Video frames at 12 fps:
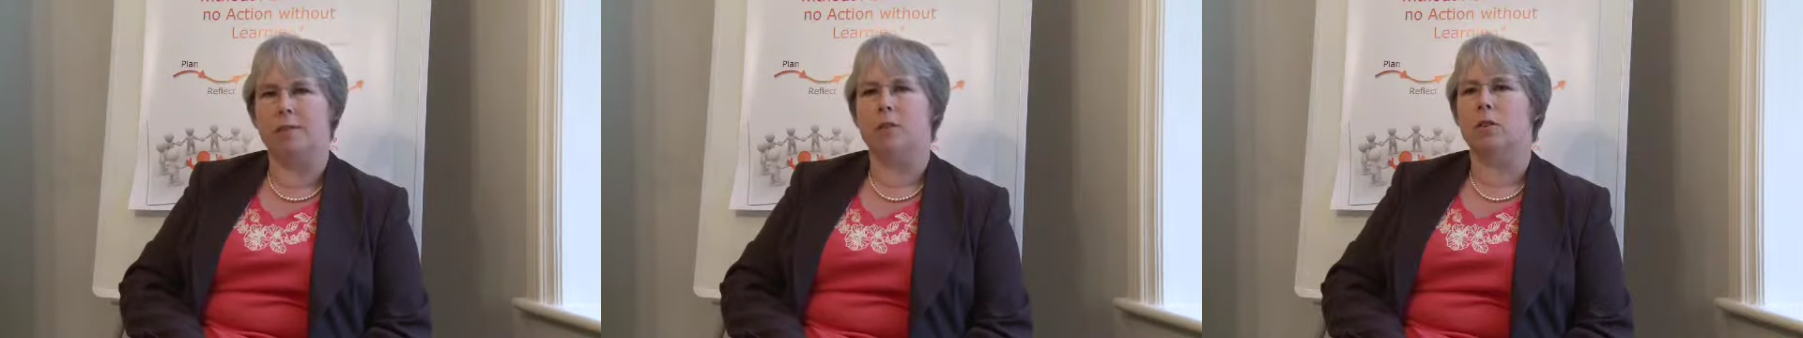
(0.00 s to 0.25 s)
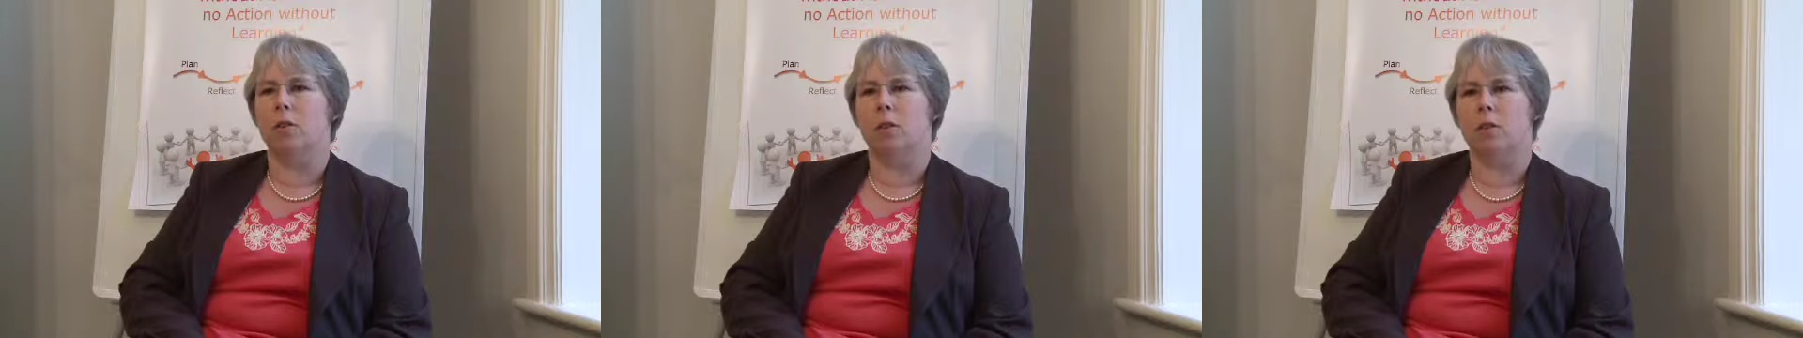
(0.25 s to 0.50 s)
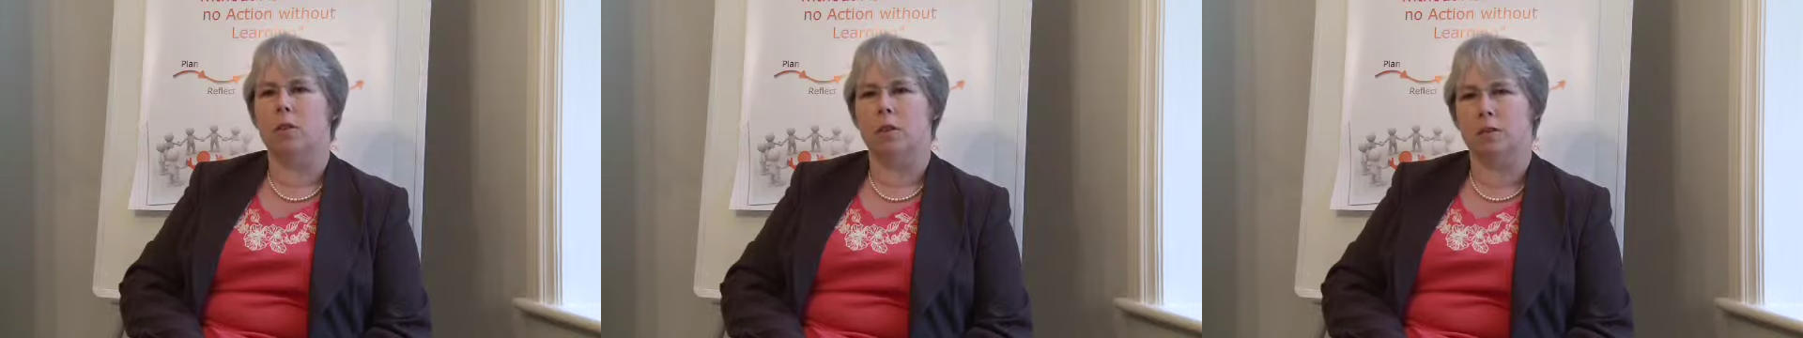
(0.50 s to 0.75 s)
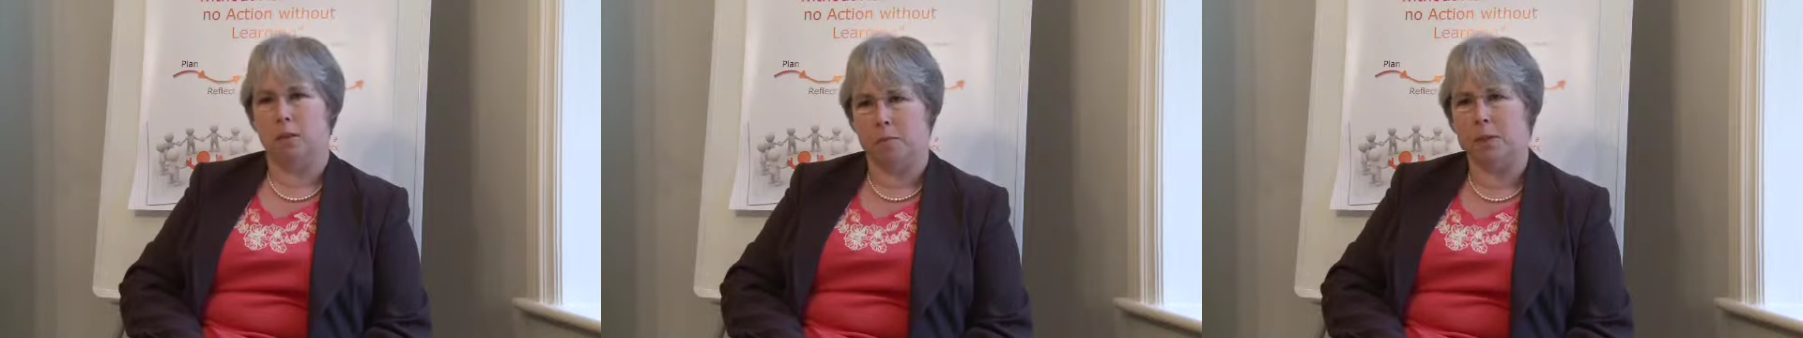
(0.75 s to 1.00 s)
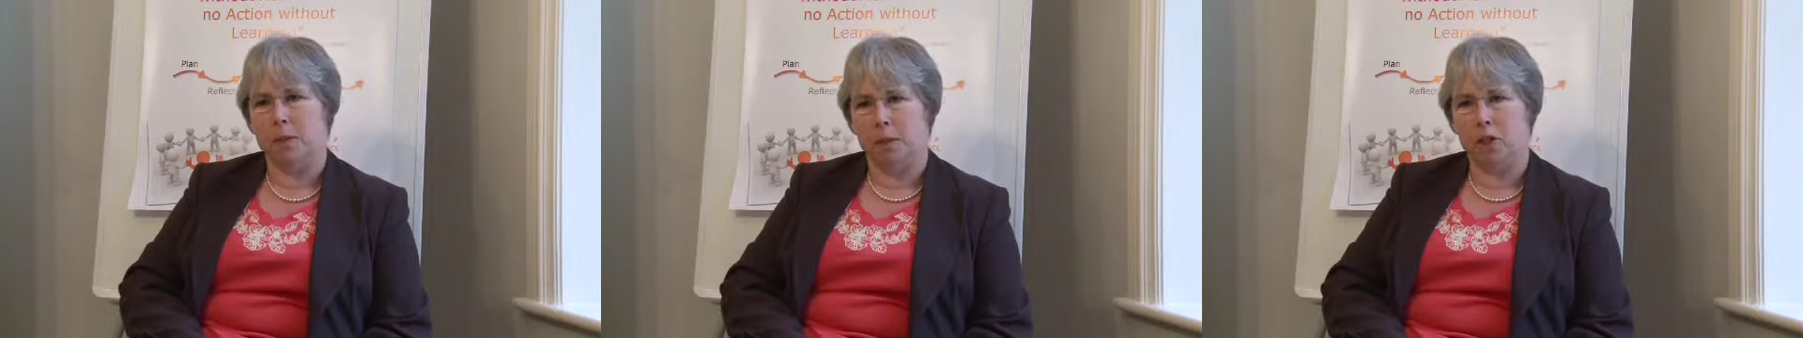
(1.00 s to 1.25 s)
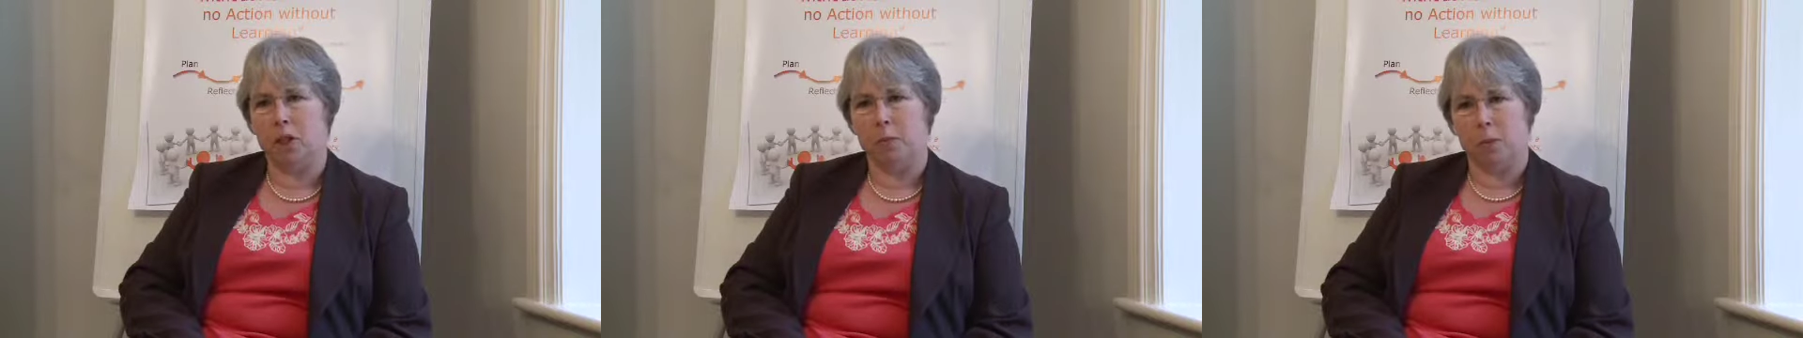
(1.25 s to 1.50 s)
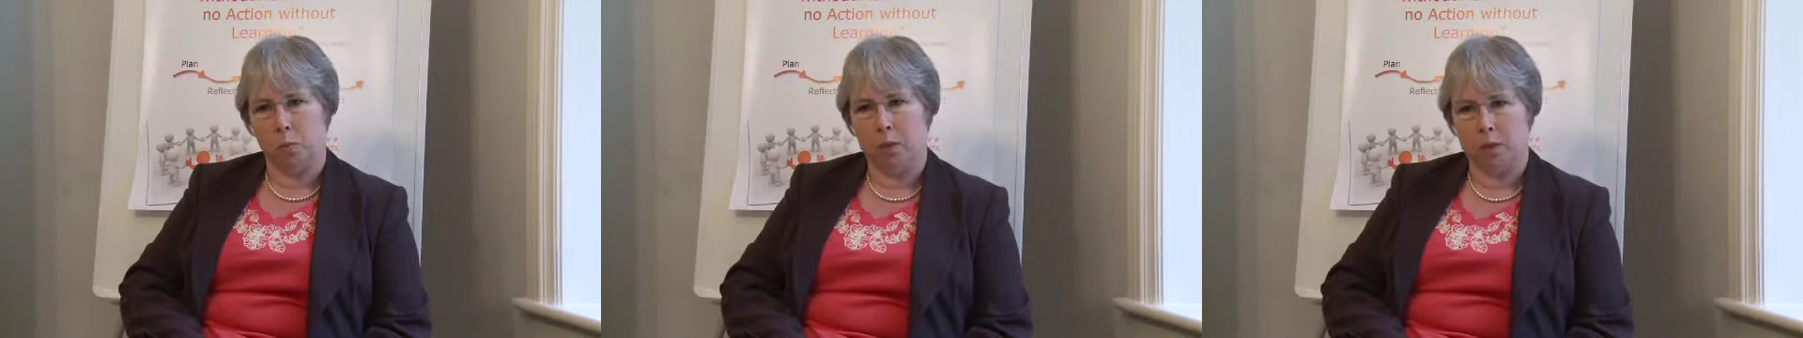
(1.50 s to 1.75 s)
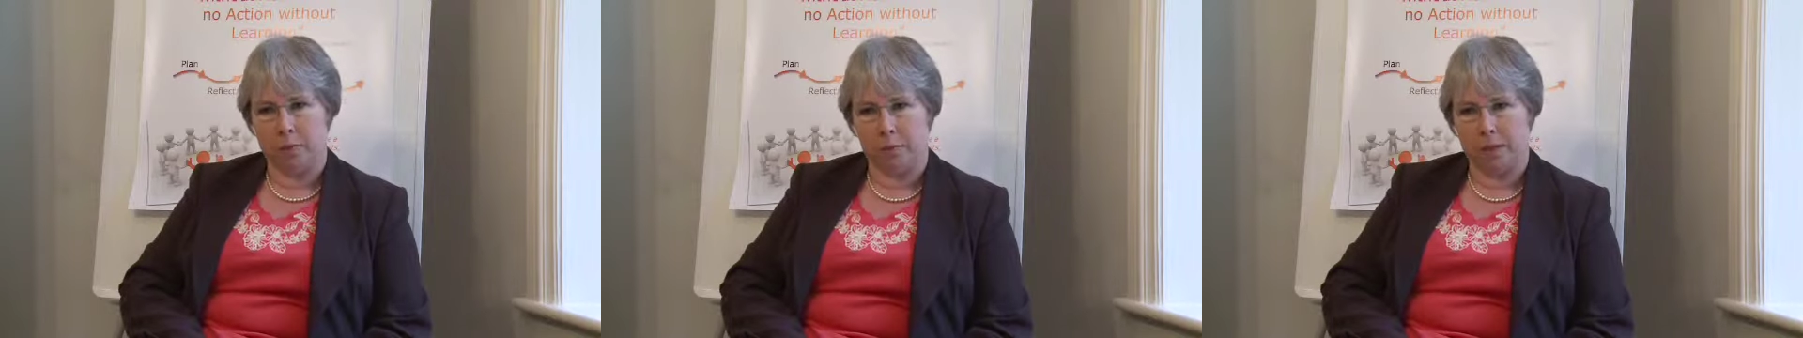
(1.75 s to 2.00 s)
has got some synergy with
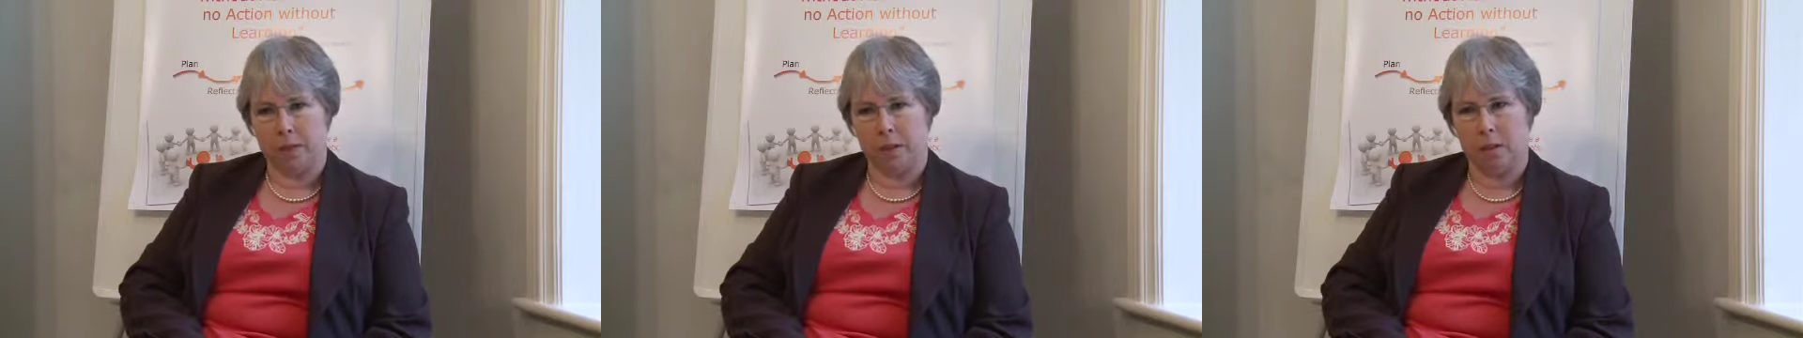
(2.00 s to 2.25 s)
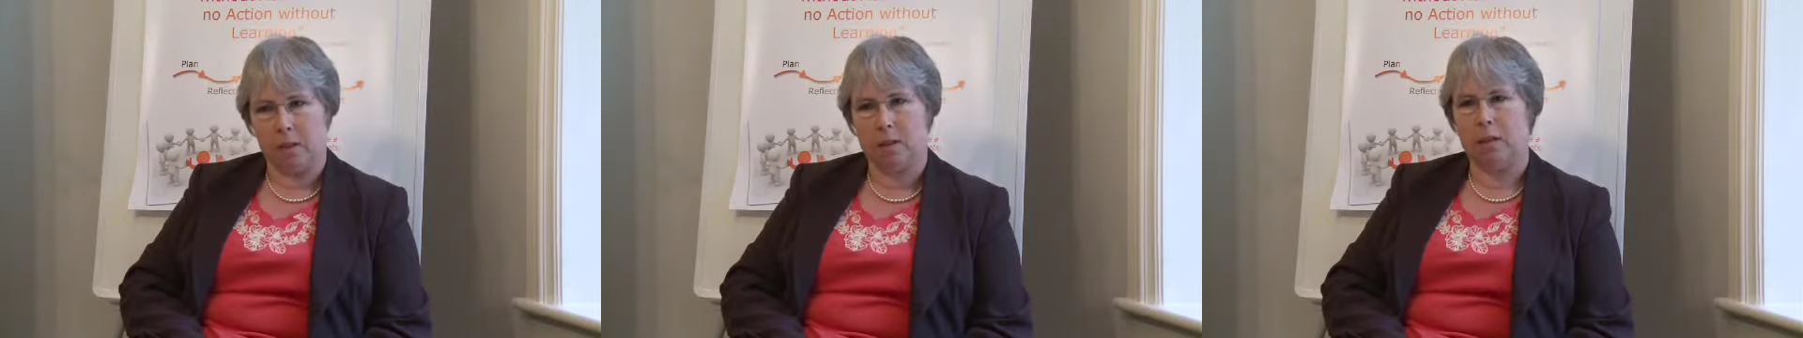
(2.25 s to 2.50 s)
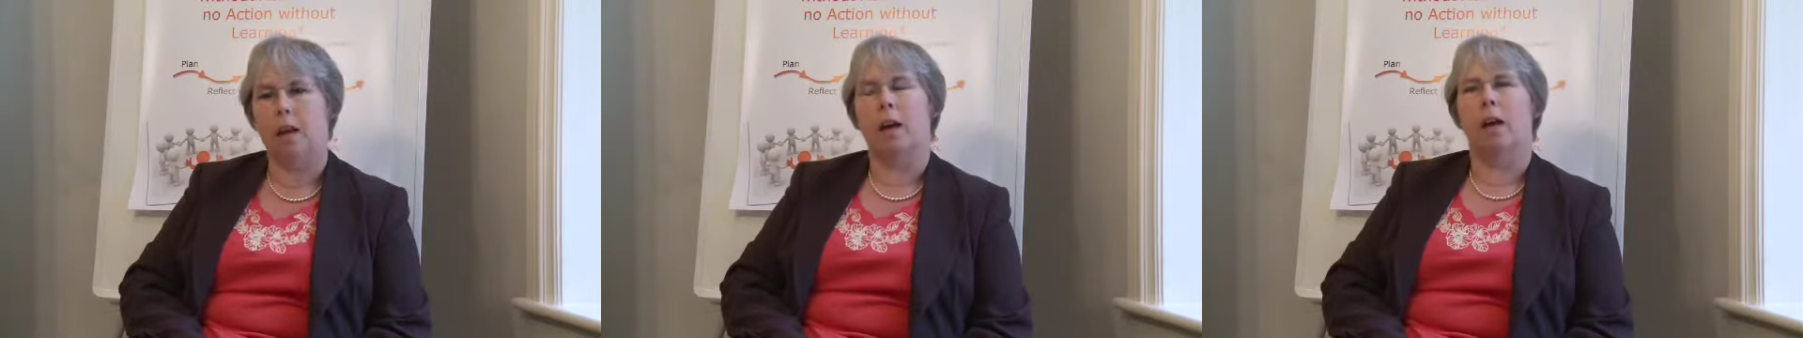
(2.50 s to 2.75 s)
Will's business,